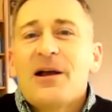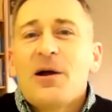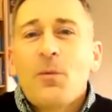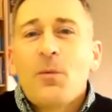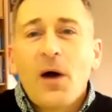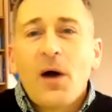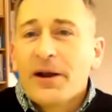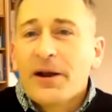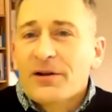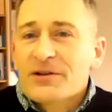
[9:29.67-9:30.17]

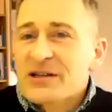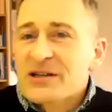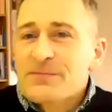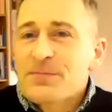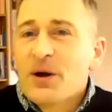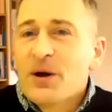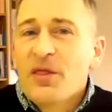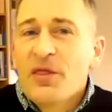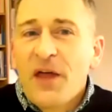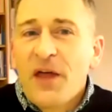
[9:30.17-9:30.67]
Why not just
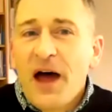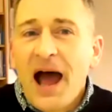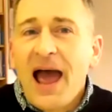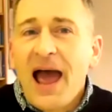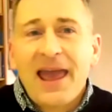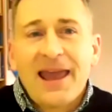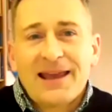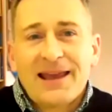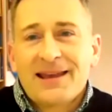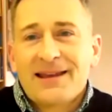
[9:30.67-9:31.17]
put
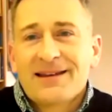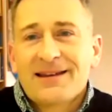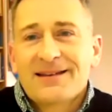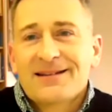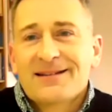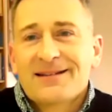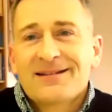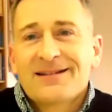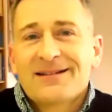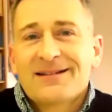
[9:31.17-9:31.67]
they
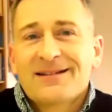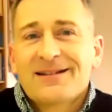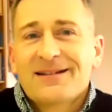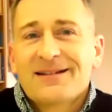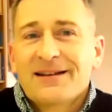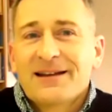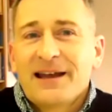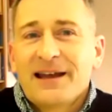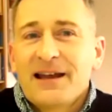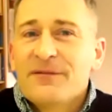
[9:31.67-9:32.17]

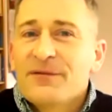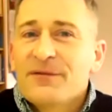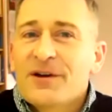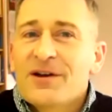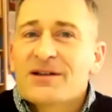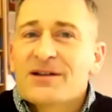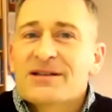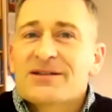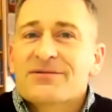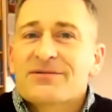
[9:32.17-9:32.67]
in
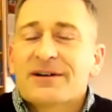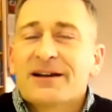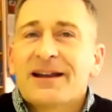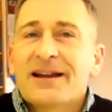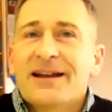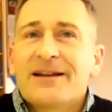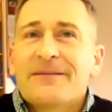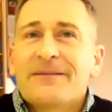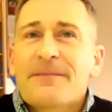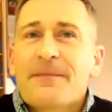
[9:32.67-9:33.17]
verse 3?